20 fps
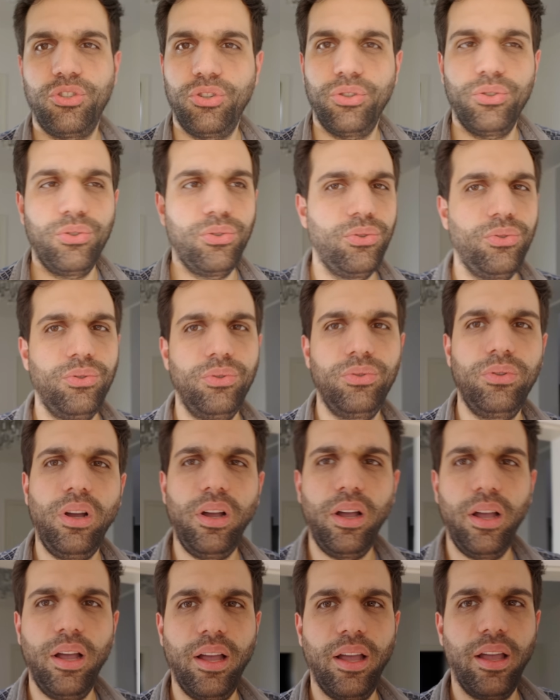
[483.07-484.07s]
to
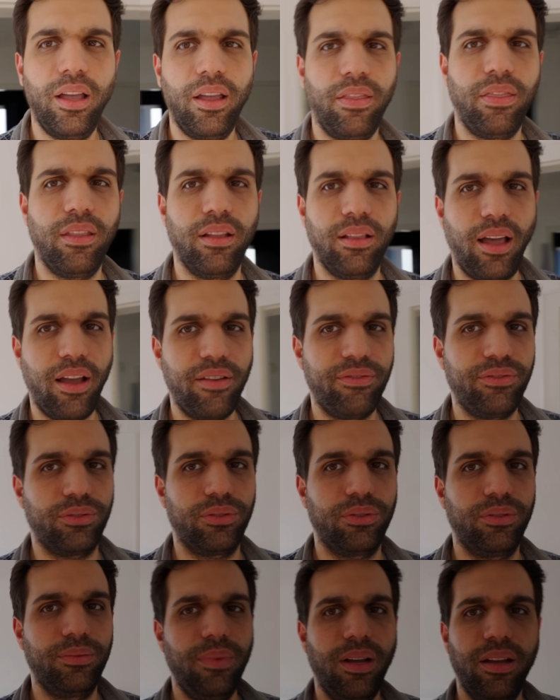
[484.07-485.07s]
the live
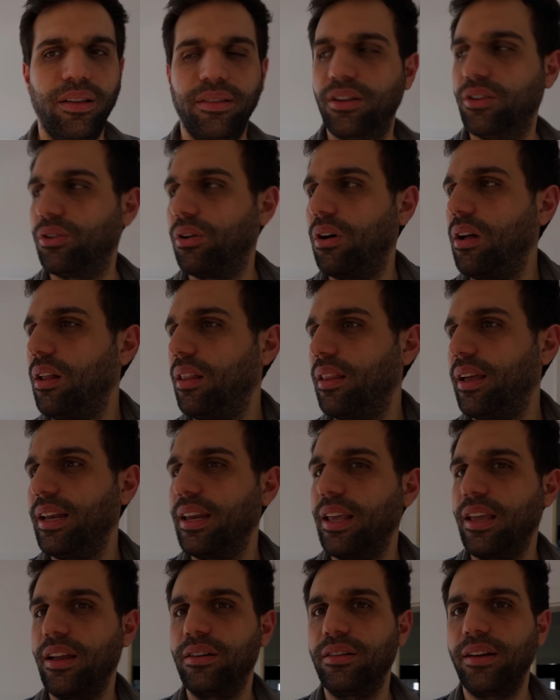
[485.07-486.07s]
room. They're all
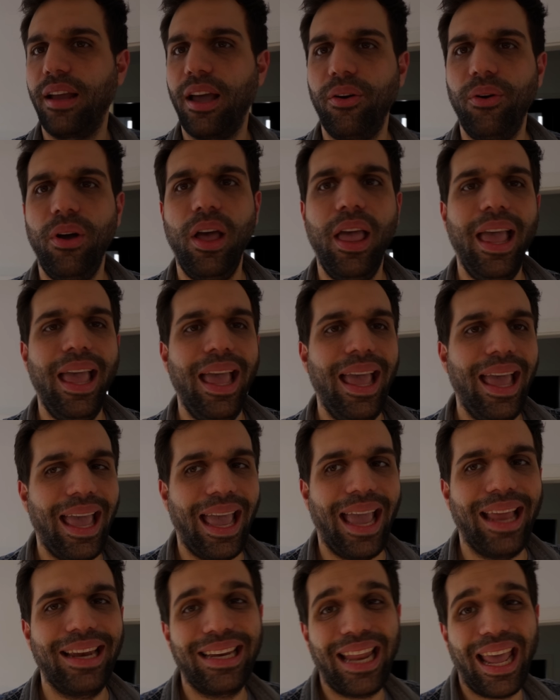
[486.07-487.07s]
in here now,
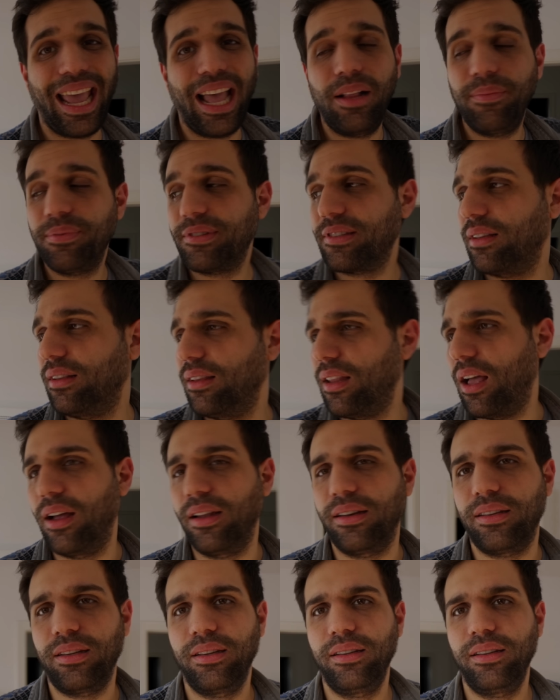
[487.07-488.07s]
and it helps a lot.